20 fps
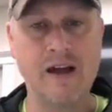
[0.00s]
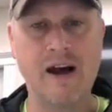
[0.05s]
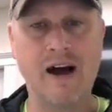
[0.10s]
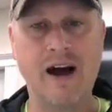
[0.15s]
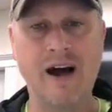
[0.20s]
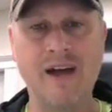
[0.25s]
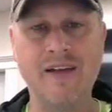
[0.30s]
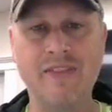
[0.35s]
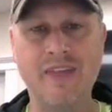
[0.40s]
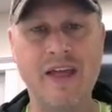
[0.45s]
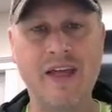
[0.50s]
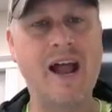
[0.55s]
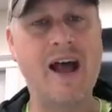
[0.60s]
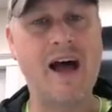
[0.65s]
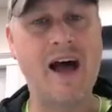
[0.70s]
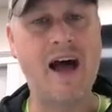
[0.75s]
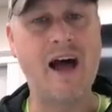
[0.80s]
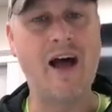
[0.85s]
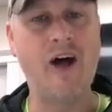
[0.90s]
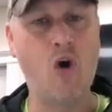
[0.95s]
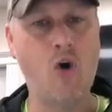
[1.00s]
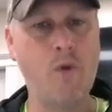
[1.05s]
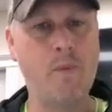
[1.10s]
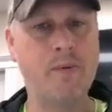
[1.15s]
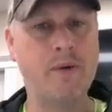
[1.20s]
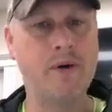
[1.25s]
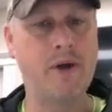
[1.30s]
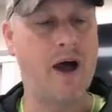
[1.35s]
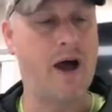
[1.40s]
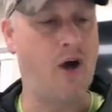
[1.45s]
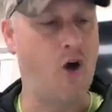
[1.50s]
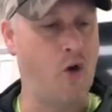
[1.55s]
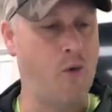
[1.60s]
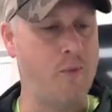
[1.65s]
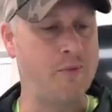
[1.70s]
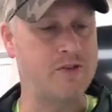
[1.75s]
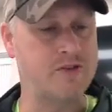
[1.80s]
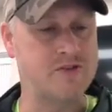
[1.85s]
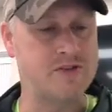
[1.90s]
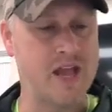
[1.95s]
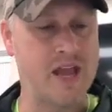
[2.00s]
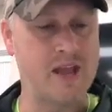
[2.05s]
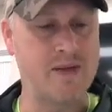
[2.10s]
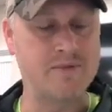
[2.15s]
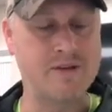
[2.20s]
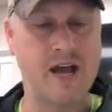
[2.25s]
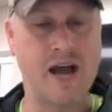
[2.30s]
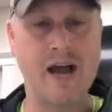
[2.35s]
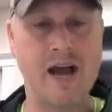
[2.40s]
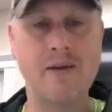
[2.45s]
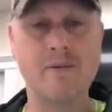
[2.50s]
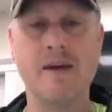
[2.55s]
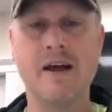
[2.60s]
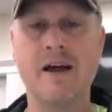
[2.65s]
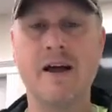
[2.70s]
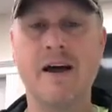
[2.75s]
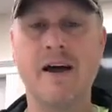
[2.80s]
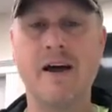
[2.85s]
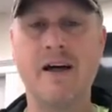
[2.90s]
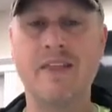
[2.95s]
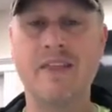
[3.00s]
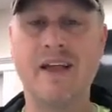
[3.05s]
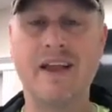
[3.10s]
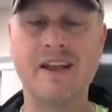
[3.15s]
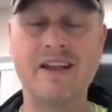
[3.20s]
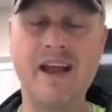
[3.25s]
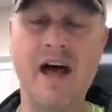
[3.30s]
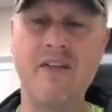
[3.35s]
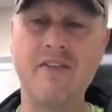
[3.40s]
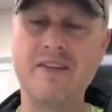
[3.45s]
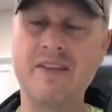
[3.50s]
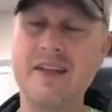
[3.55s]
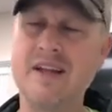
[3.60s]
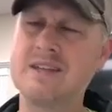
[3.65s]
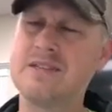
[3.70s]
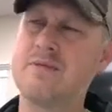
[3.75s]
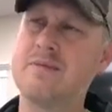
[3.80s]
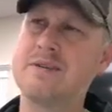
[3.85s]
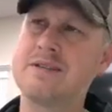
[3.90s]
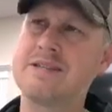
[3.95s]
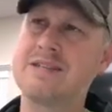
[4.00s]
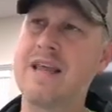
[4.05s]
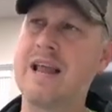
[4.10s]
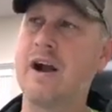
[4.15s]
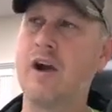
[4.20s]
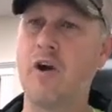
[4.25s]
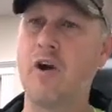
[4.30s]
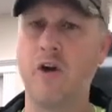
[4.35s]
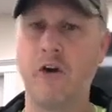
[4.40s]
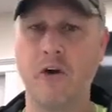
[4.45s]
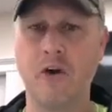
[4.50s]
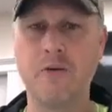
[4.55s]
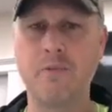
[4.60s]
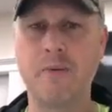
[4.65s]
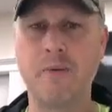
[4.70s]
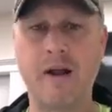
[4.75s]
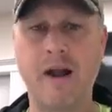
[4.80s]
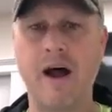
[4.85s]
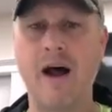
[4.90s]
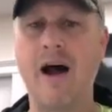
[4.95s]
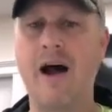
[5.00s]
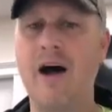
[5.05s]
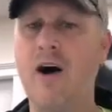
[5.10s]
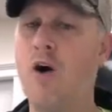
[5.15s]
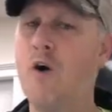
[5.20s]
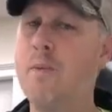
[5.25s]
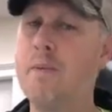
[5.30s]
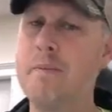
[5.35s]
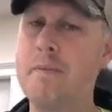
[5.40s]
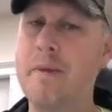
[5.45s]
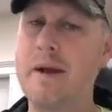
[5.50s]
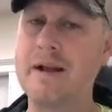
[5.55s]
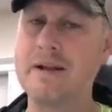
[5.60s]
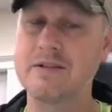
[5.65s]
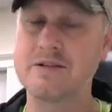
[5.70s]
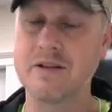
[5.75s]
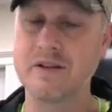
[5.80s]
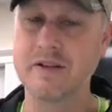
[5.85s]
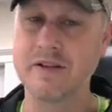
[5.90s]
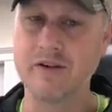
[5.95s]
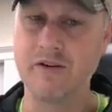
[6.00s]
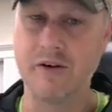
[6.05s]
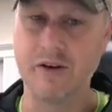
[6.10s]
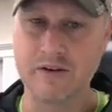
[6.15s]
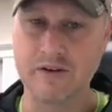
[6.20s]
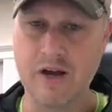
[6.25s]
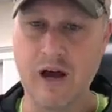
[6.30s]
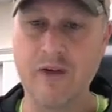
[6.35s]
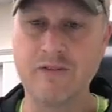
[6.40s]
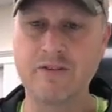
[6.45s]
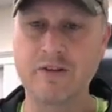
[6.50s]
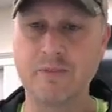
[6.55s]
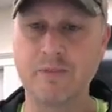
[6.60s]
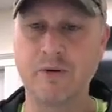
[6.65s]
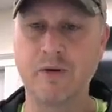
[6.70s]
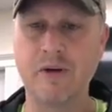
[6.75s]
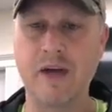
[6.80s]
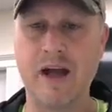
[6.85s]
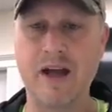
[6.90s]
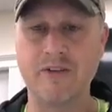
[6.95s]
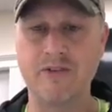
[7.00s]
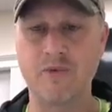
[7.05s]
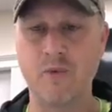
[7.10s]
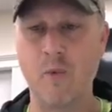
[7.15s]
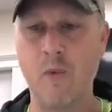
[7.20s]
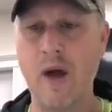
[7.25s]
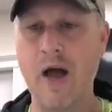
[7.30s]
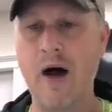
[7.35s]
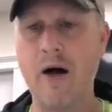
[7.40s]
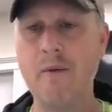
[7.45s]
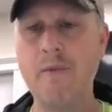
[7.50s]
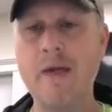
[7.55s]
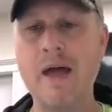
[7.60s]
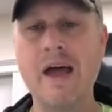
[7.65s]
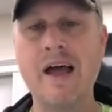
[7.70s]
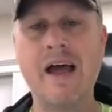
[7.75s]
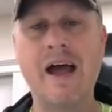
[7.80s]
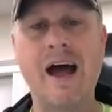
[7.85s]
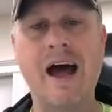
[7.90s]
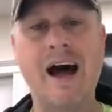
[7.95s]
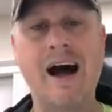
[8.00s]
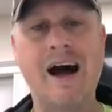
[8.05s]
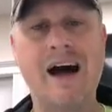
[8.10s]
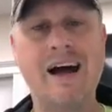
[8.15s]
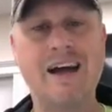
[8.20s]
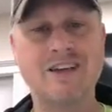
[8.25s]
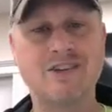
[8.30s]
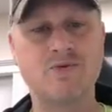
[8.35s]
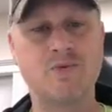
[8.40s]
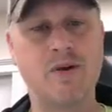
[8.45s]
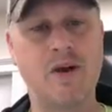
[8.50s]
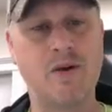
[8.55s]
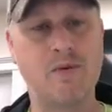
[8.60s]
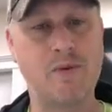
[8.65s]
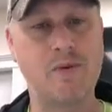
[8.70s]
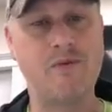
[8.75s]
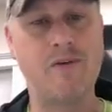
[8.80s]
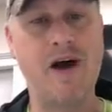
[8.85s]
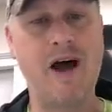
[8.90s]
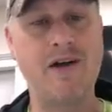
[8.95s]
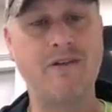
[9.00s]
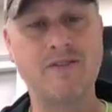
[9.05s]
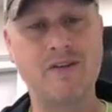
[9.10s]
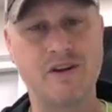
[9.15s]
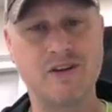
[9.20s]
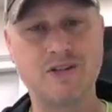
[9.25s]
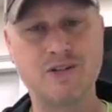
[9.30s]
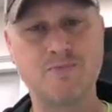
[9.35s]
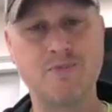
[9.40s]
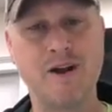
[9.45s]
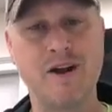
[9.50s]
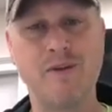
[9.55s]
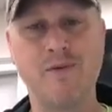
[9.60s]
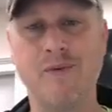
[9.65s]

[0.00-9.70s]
and then I, I, hope I hope at the same time, not not so much that it hurt, but I, I hope it made us a little uncomfortable as well. Uh, as we are revived in our spirit.